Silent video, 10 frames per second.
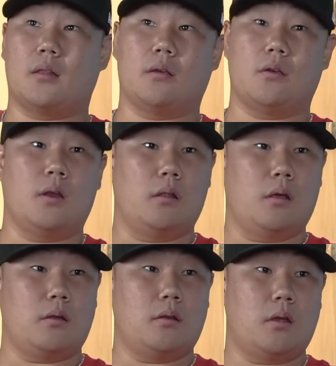Like in
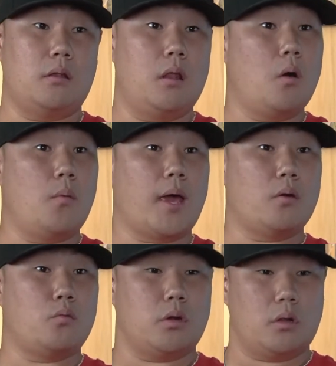
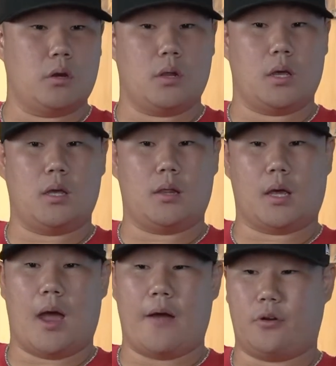Lowey, we literally
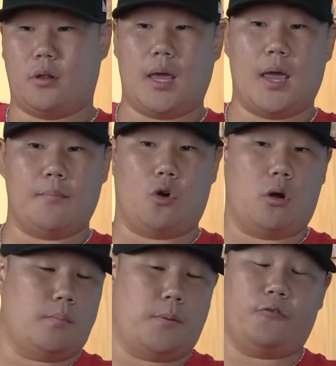like after the game
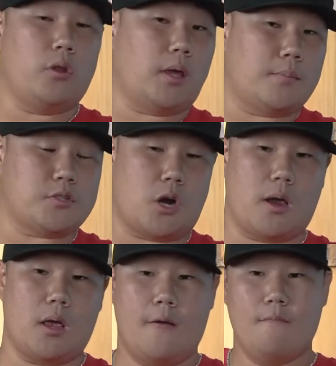or before the game,
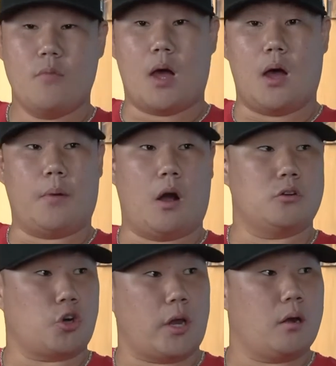sorry, our
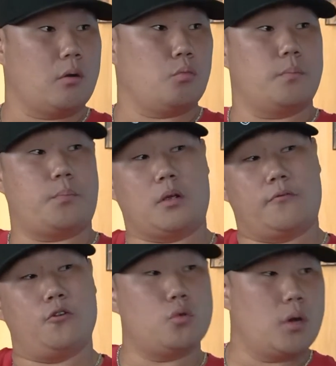trainer will bring
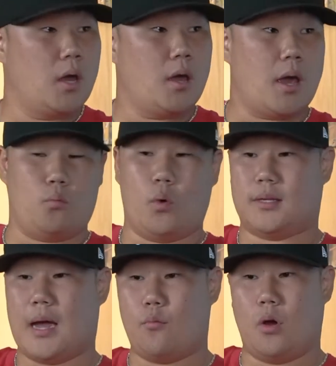food. And one
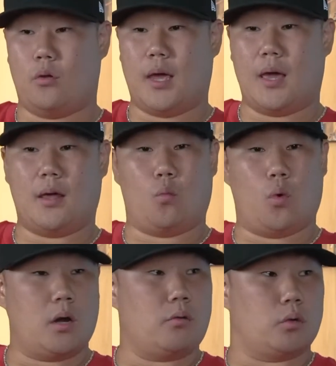time we only had like
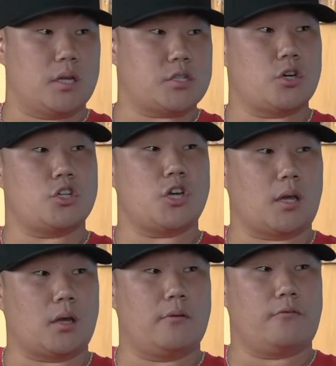one rotisserie
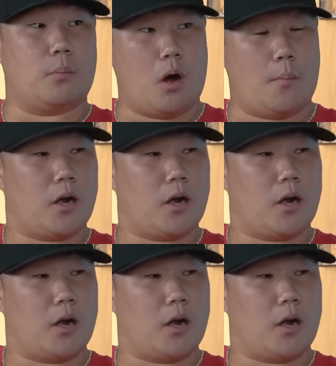chicken from Walmart.